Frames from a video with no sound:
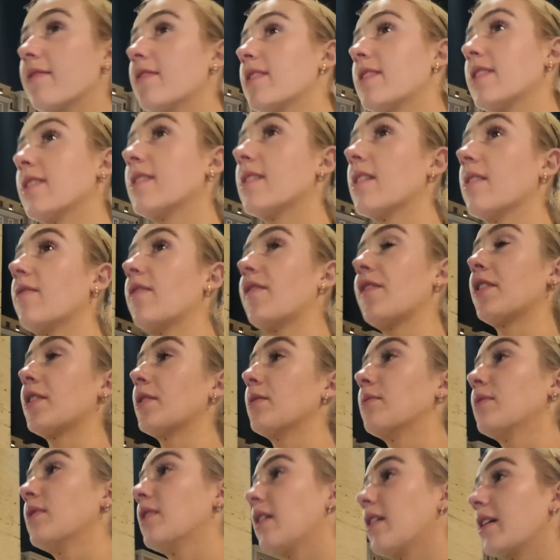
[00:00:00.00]
this is the
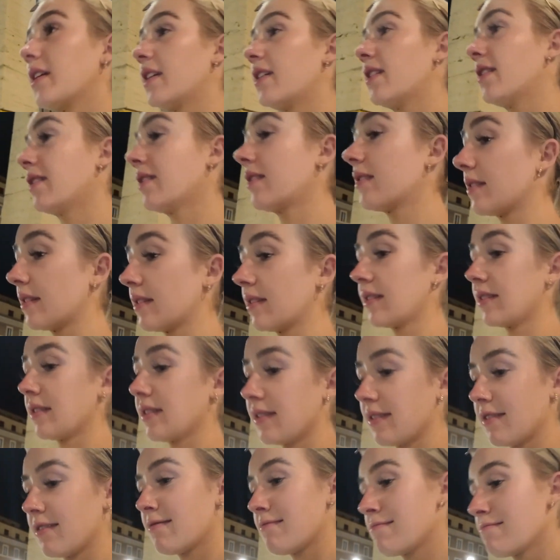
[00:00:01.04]
final night.
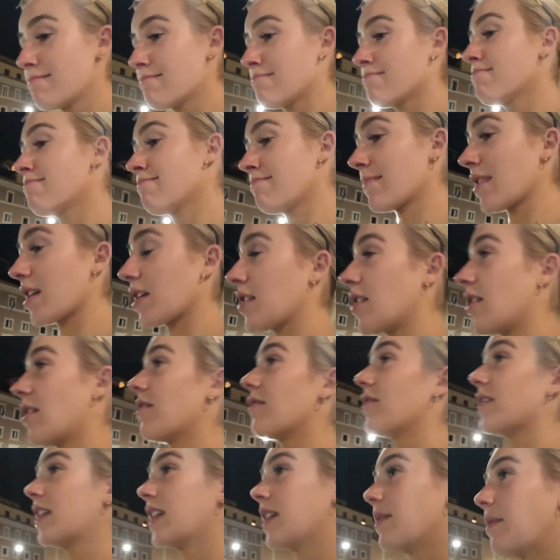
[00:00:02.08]
I can't
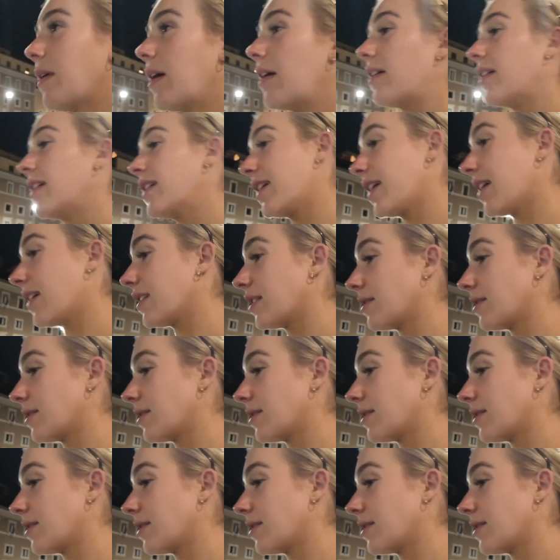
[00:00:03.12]
think about it yet,